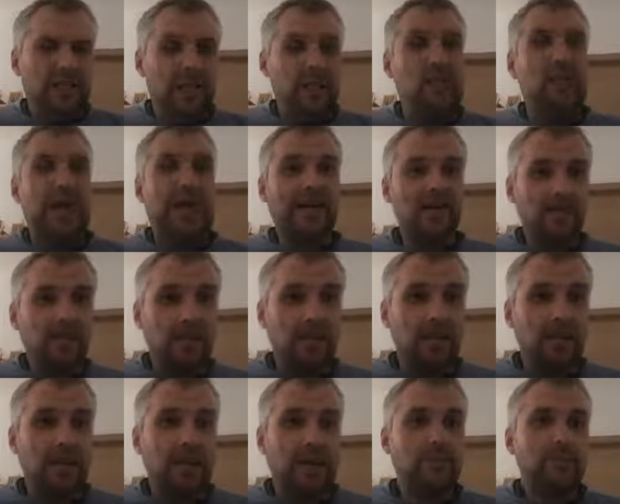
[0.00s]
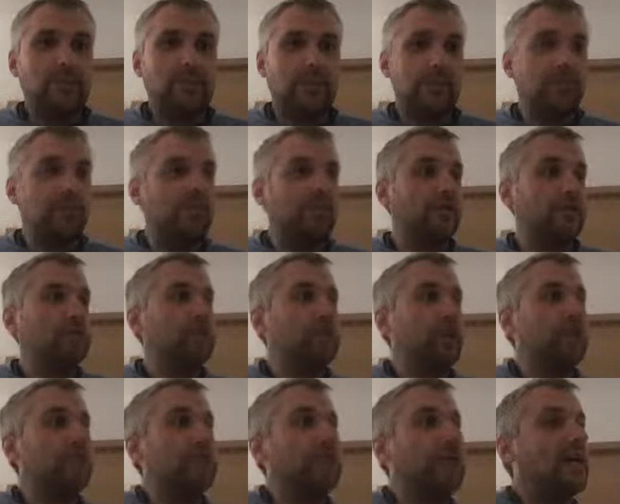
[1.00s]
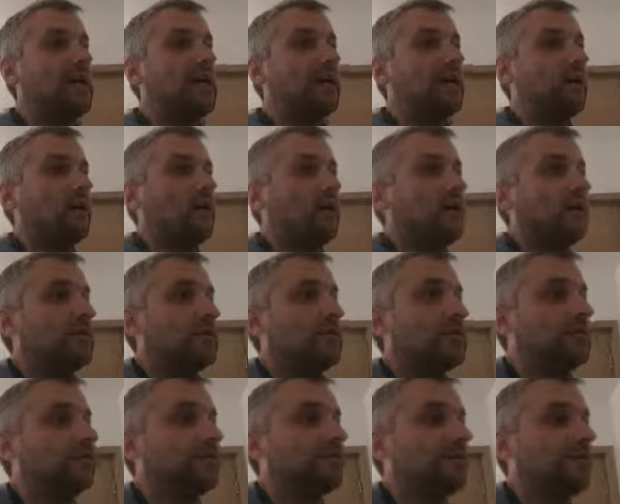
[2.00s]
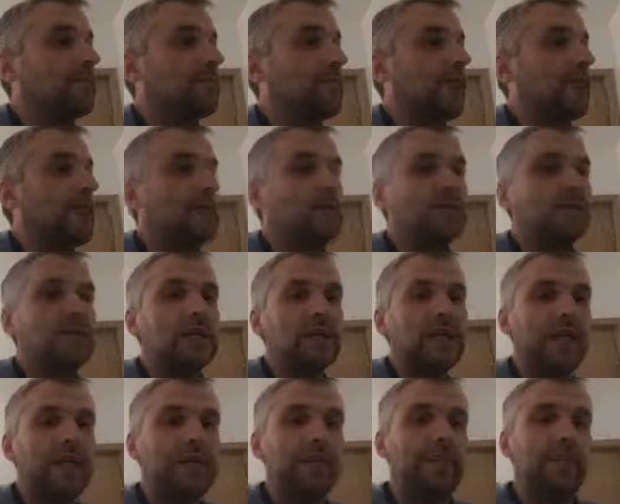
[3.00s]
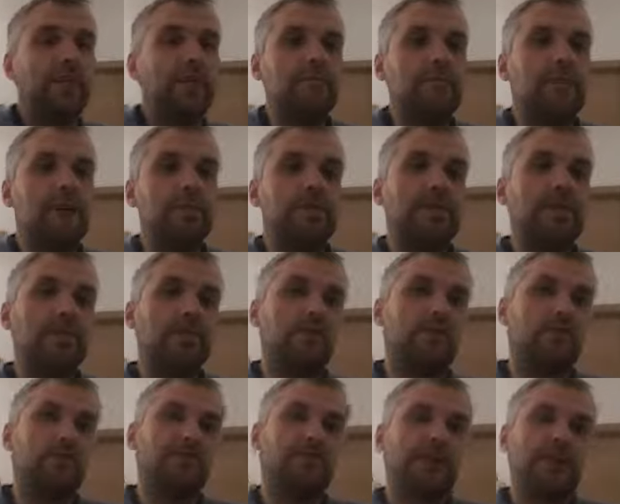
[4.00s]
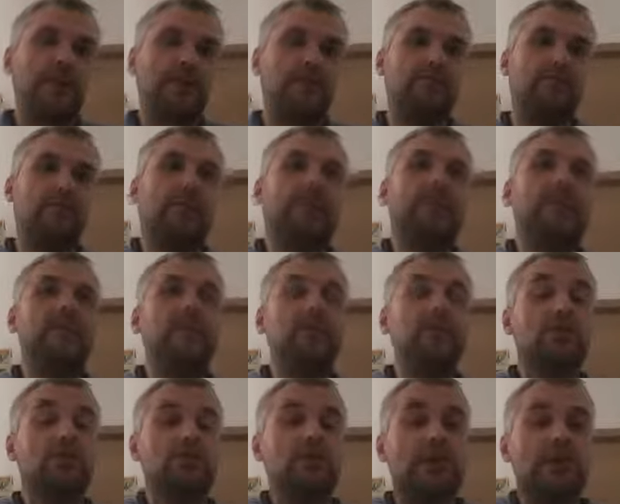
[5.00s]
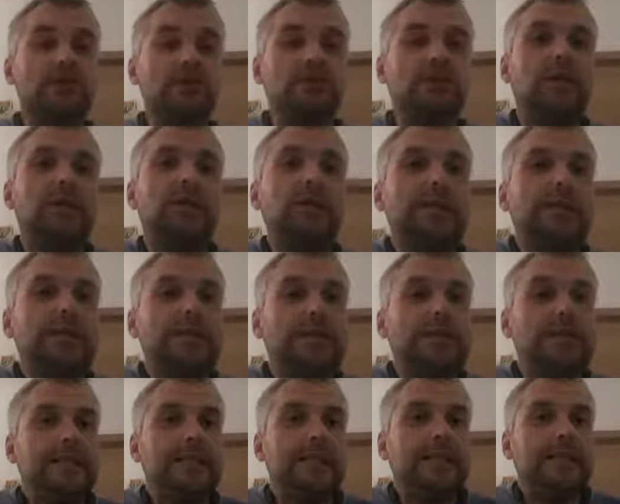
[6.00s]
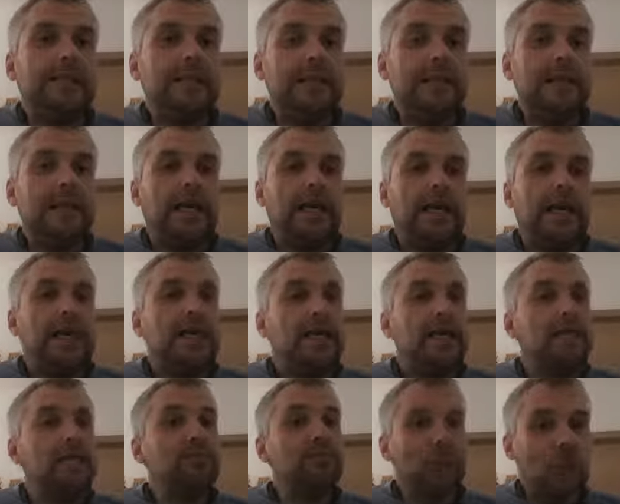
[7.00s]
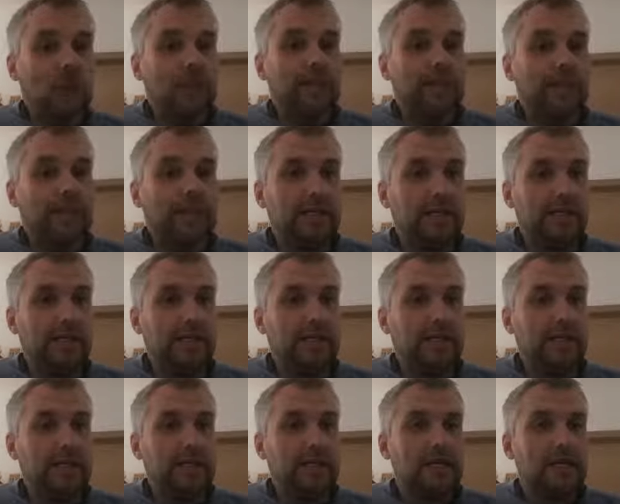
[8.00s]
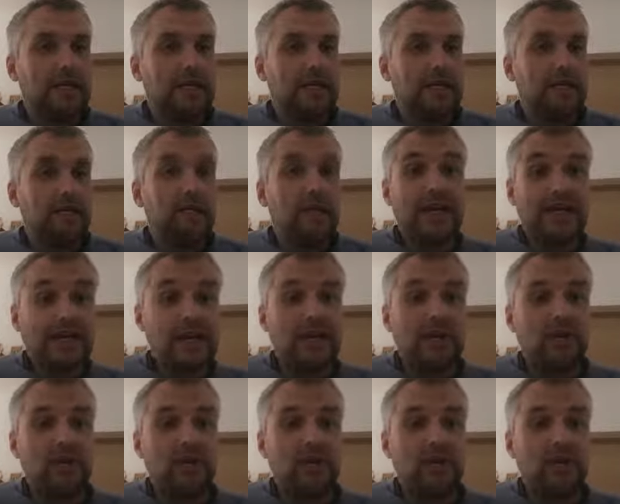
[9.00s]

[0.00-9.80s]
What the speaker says: A janitor, perhaps, in a different way of saying the words. You see, my mentor and a friend of mine, John Maxwell, in his book, writing